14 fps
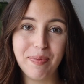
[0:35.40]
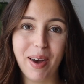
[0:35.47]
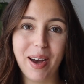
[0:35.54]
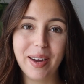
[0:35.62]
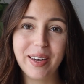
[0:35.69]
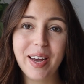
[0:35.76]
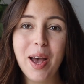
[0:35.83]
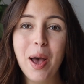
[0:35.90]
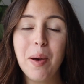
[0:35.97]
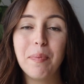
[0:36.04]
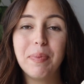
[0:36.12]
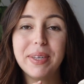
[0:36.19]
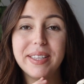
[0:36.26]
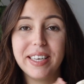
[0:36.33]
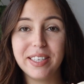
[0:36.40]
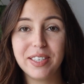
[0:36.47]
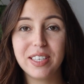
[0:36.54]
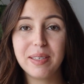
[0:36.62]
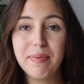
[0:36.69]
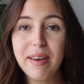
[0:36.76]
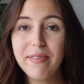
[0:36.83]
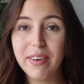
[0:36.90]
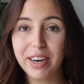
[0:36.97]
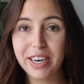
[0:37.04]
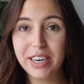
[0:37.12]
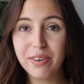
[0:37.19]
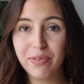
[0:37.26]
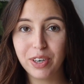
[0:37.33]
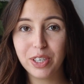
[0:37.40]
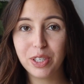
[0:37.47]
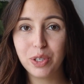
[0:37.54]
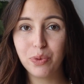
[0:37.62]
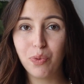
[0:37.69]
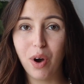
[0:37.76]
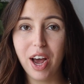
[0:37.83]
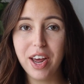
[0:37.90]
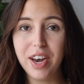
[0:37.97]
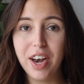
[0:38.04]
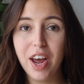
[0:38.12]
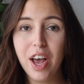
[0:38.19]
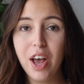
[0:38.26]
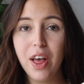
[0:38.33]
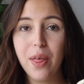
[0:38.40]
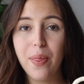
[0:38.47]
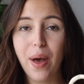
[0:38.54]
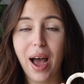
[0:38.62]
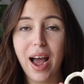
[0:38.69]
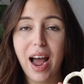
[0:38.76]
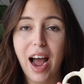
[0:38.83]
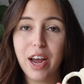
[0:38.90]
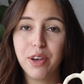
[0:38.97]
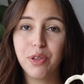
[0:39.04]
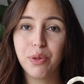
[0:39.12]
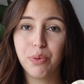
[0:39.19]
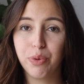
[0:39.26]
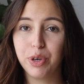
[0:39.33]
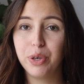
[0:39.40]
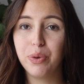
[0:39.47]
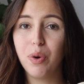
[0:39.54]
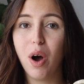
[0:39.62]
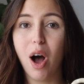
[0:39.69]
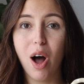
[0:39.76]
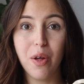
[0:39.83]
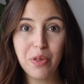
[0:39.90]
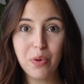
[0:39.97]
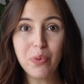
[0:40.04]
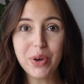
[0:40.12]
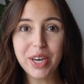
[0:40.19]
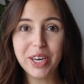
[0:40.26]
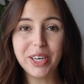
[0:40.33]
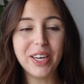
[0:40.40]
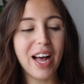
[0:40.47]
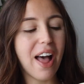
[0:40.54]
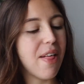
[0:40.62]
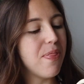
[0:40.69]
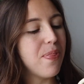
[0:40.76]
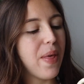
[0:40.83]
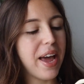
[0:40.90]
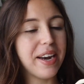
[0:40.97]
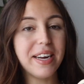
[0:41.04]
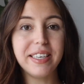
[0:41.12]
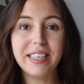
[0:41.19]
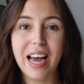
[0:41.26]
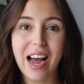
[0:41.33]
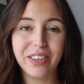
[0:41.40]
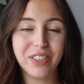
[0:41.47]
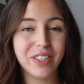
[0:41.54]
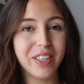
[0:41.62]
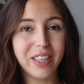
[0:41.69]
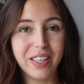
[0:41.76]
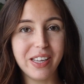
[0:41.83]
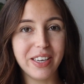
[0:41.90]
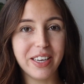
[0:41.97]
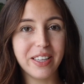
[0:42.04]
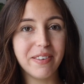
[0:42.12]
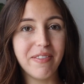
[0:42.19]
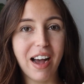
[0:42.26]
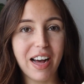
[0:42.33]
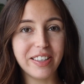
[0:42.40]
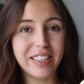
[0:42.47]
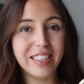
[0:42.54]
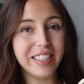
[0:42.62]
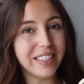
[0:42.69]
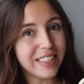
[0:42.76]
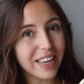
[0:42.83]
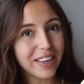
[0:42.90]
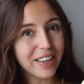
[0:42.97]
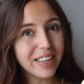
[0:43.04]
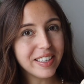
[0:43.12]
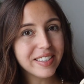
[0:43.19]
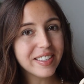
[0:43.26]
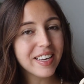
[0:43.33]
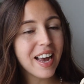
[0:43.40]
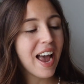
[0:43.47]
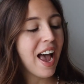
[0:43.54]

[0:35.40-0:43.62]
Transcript: mug, but this is my very first one that I threw on the wheel and then attached the Lily of the Valley details.